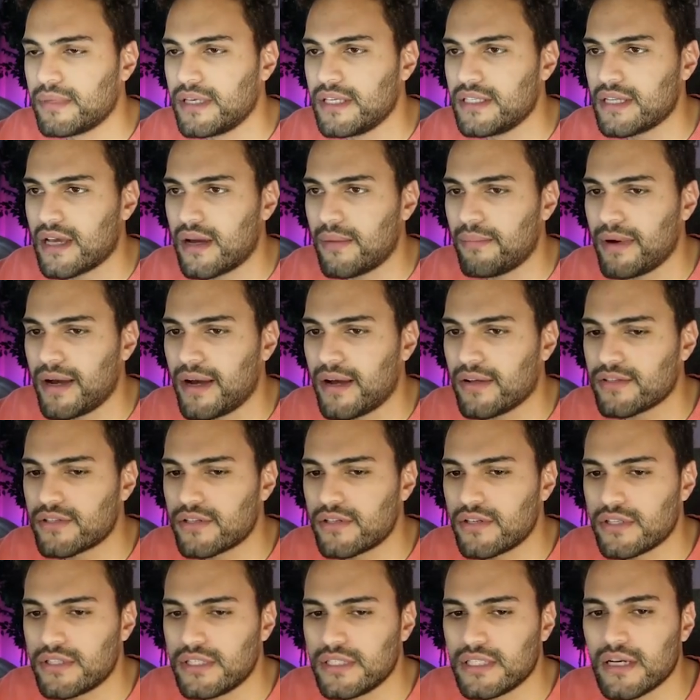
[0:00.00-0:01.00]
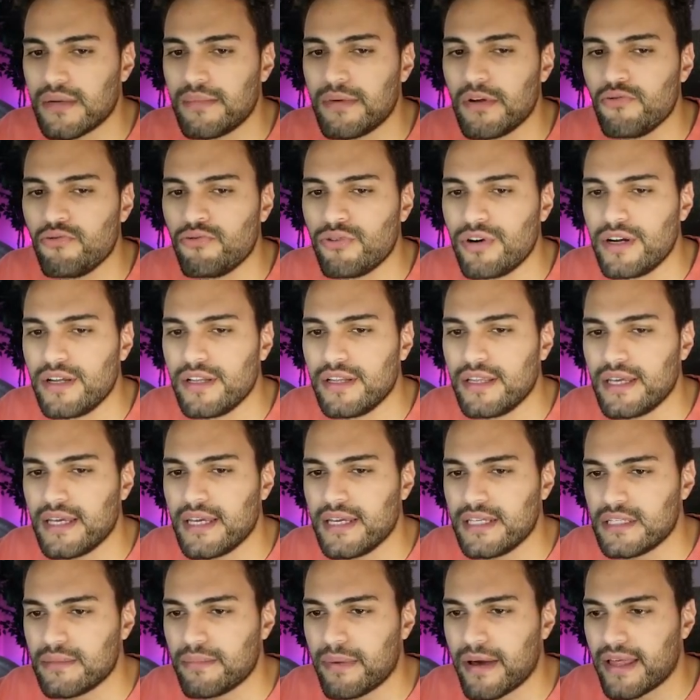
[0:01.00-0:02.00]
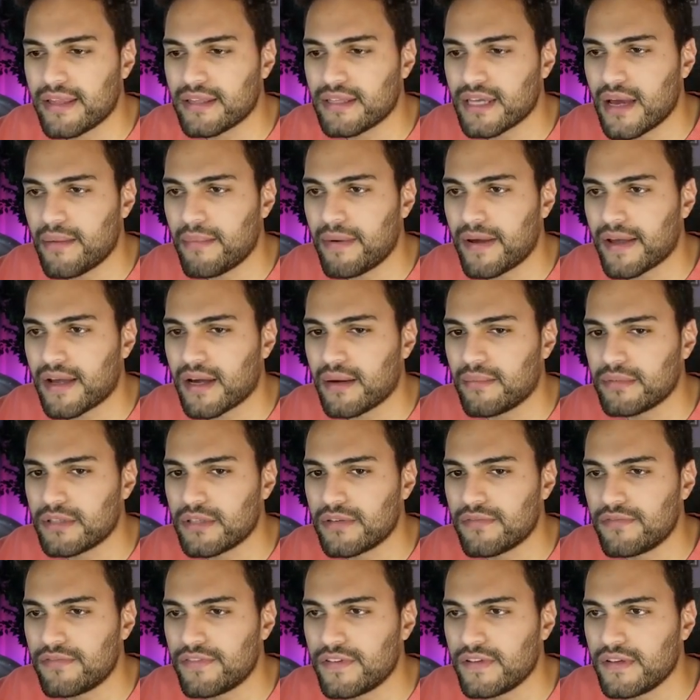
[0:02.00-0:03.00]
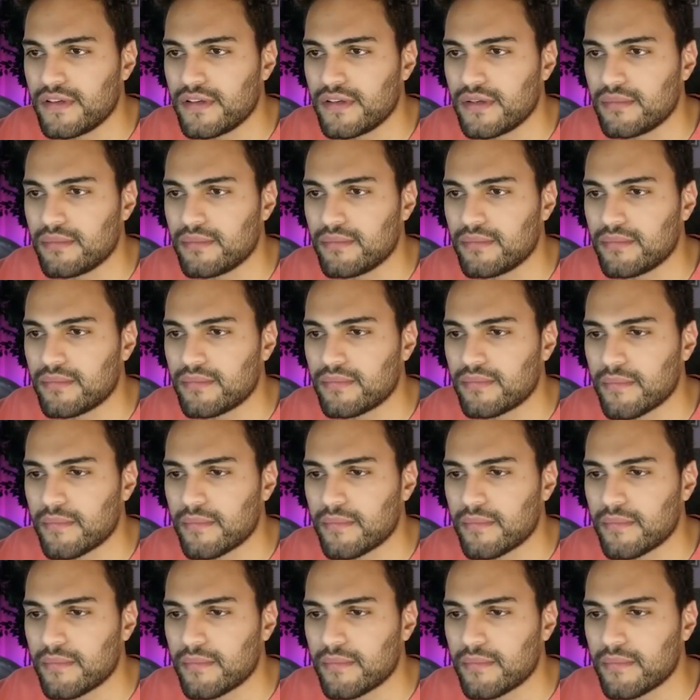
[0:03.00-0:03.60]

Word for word: Peace out, Bowser. He's gonna be really easy by the time I come to defeat him.